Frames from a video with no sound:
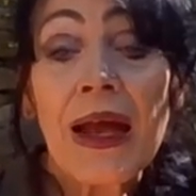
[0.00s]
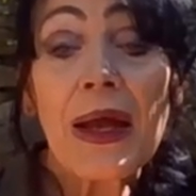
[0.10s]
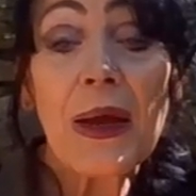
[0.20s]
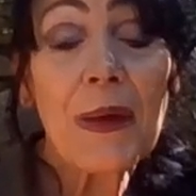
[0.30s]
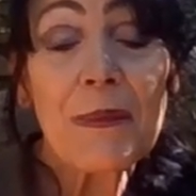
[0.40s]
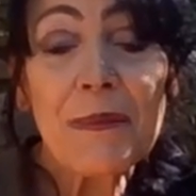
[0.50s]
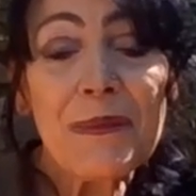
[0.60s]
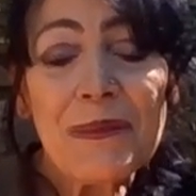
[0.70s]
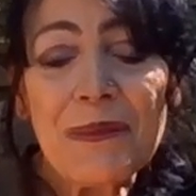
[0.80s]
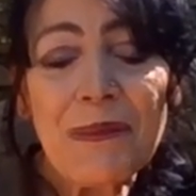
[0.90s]

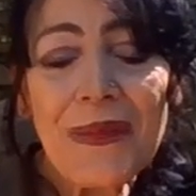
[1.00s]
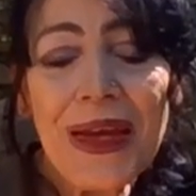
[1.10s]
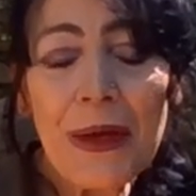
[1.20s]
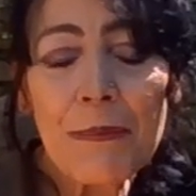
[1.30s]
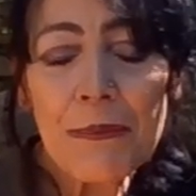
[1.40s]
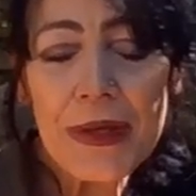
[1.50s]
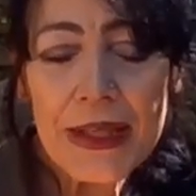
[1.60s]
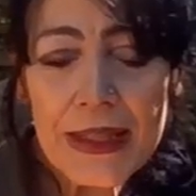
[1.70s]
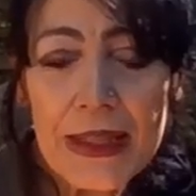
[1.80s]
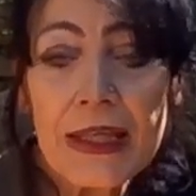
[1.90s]
I'm
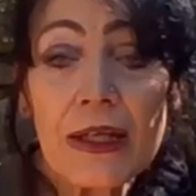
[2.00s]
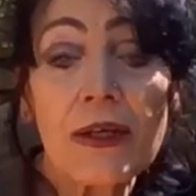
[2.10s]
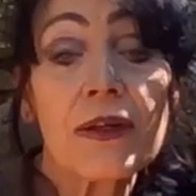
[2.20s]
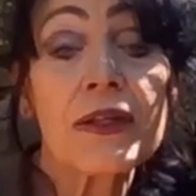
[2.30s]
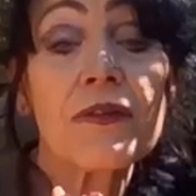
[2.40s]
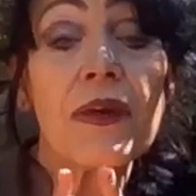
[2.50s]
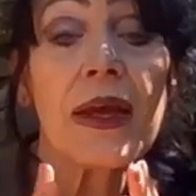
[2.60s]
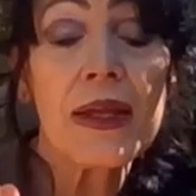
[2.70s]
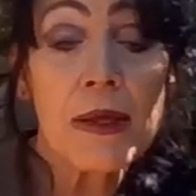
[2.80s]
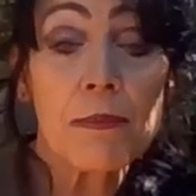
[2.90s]
here, and if
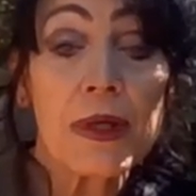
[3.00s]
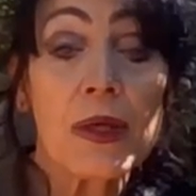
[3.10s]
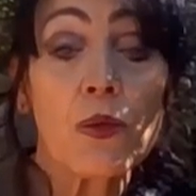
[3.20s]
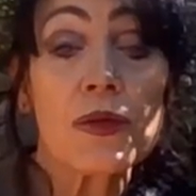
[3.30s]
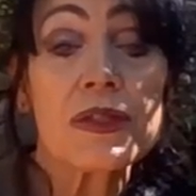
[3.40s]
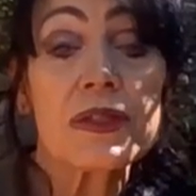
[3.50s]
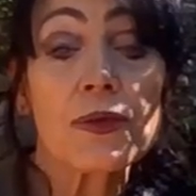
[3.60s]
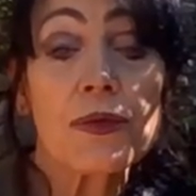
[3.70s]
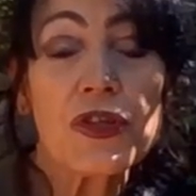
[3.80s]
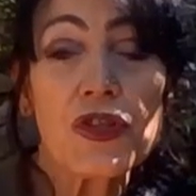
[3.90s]
anybody wants
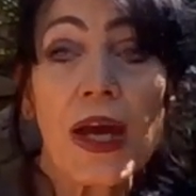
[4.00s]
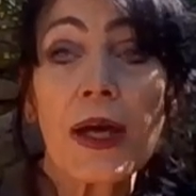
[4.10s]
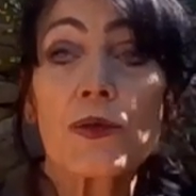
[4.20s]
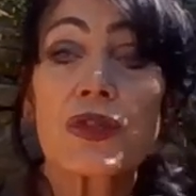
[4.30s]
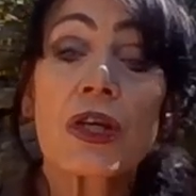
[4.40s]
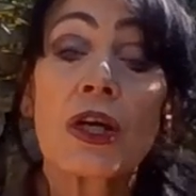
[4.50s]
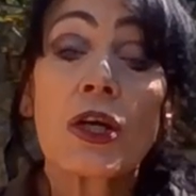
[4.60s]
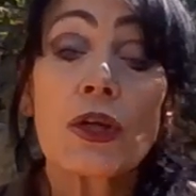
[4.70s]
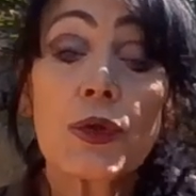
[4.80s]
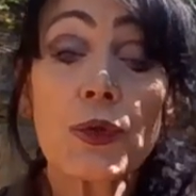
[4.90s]
to reach out
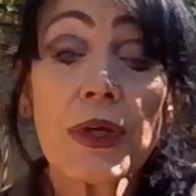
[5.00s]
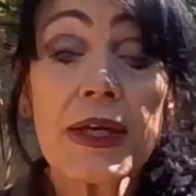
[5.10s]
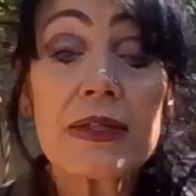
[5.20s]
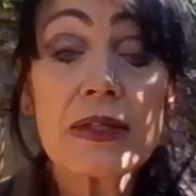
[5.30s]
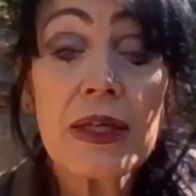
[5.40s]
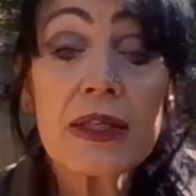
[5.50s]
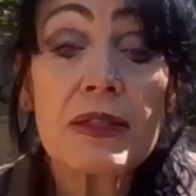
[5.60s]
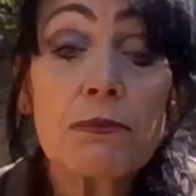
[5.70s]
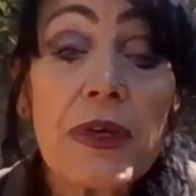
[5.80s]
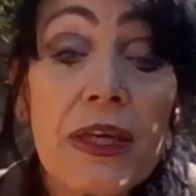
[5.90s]
who is
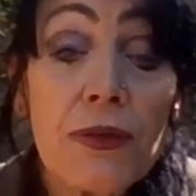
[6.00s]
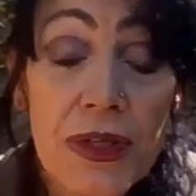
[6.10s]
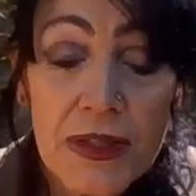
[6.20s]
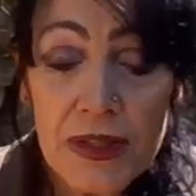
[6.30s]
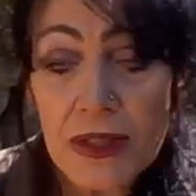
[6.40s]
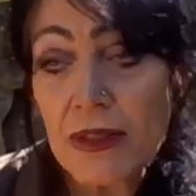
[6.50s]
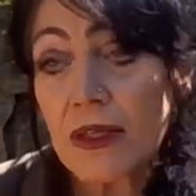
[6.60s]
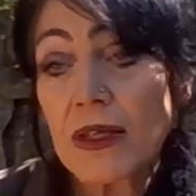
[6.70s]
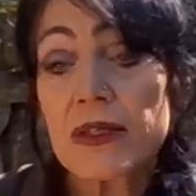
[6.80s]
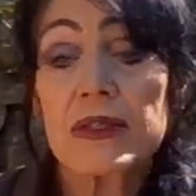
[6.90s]
experiencing
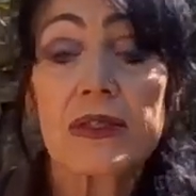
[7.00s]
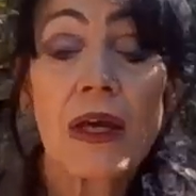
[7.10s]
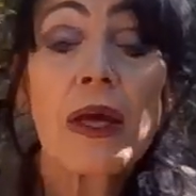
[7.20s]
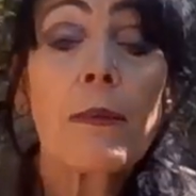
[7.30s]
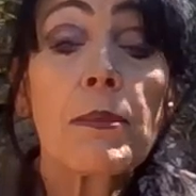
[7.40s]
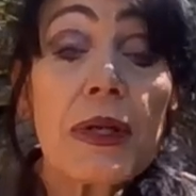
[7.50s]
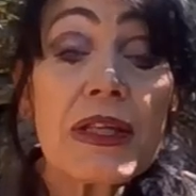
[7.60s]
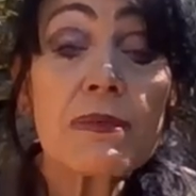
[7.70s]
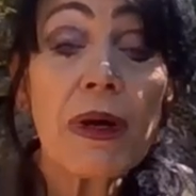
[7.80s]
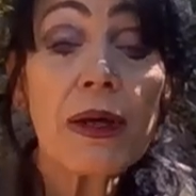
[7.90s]
this,
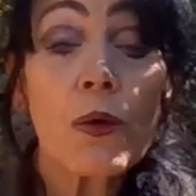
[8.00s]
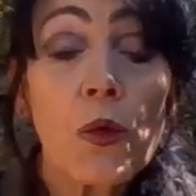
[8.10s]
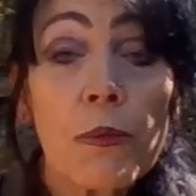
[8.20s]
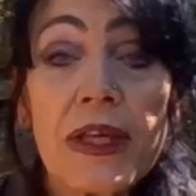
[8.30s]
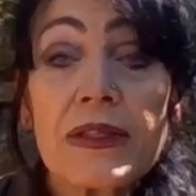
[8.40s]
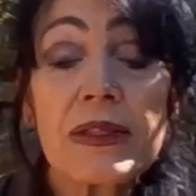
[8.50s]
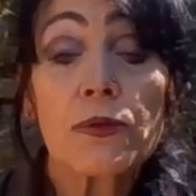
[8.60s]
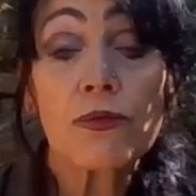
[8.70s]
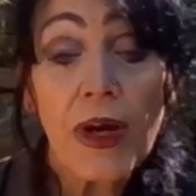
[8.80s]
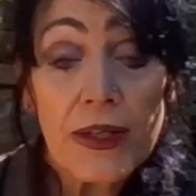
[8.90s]
please by all means
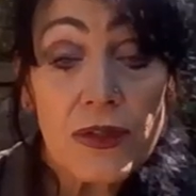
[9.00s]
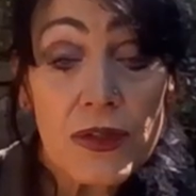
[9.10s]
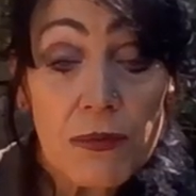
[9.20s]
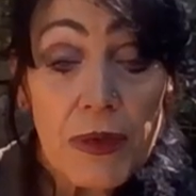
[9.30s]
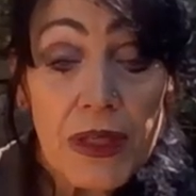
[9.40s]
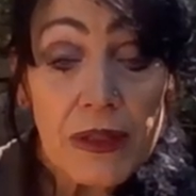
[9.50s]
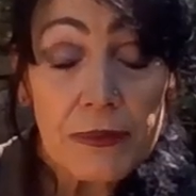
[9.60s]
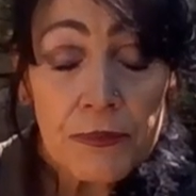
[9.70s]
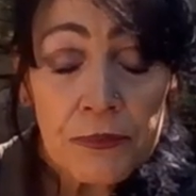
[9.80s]
write to me.